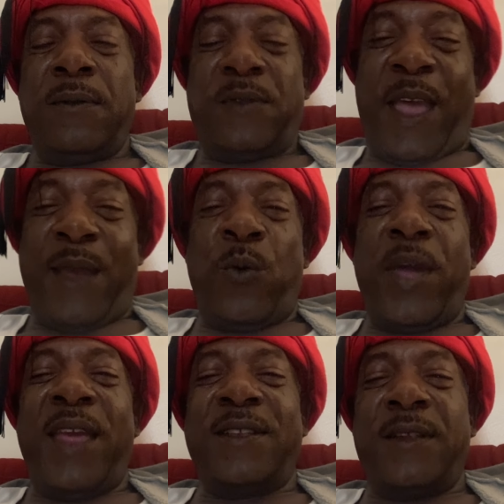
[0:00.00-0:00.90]
Title
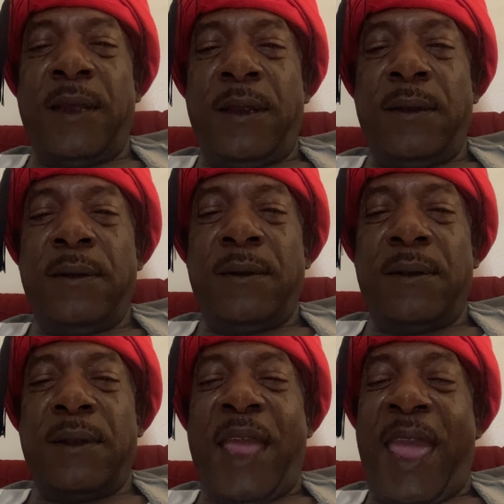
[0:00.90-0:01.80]
18,
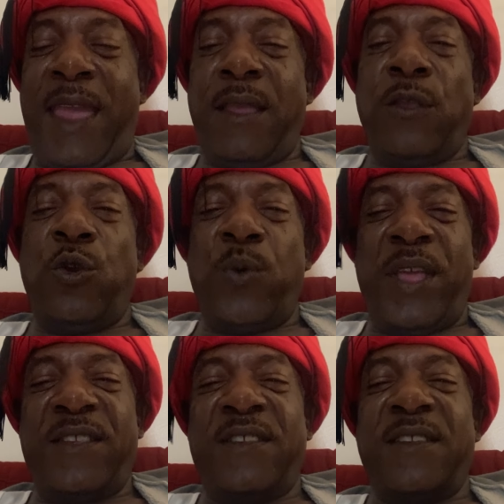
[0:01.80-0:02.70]
8
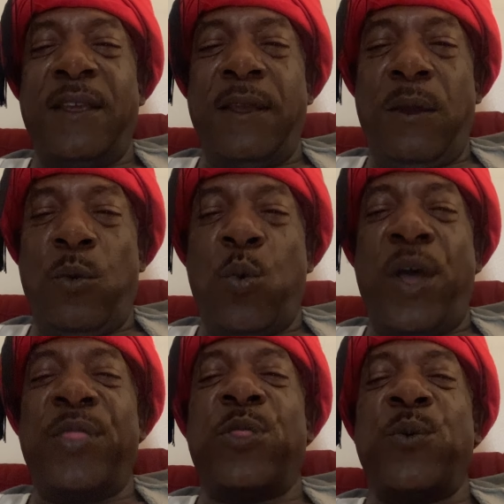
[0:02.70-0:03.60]
U.S.C.
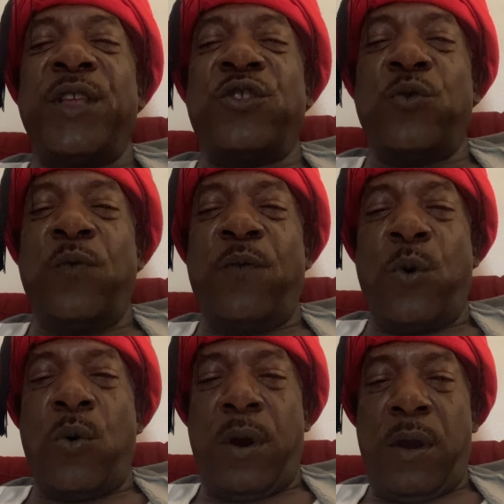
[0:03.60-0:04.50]

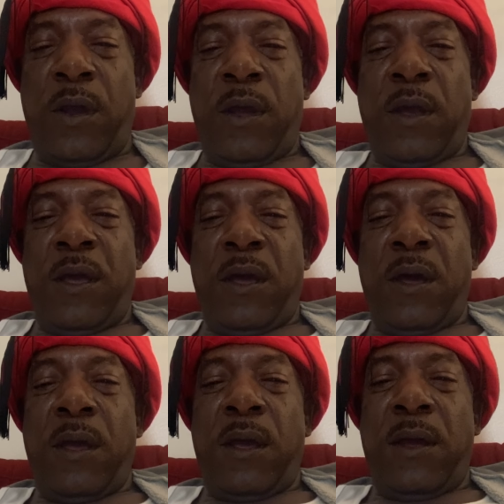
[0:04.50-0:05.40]
1324,
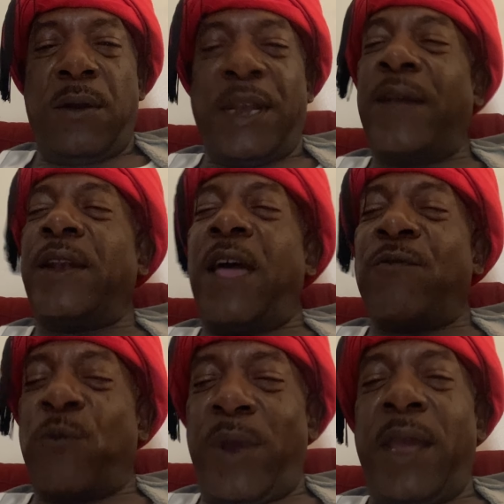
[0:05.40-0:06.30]
now that
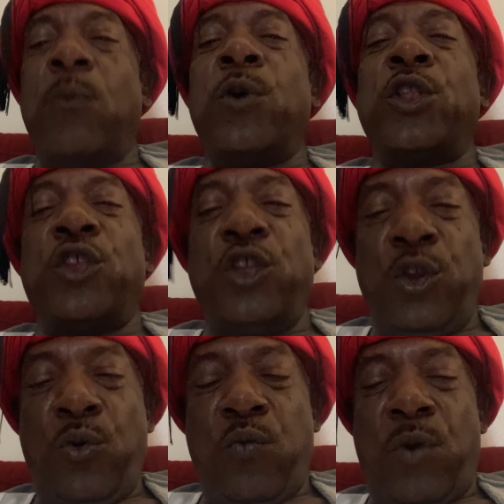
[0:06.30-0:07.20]
I've read what
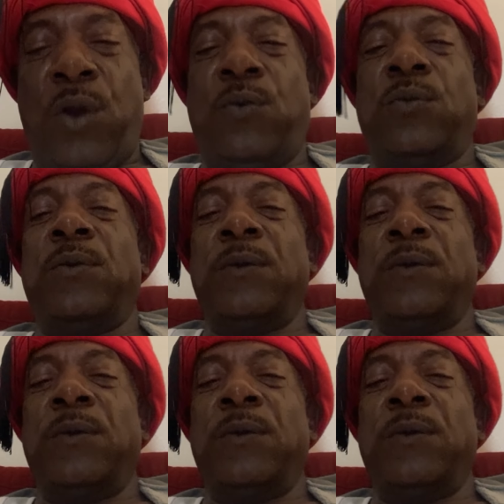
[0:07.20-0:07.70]
you wrote,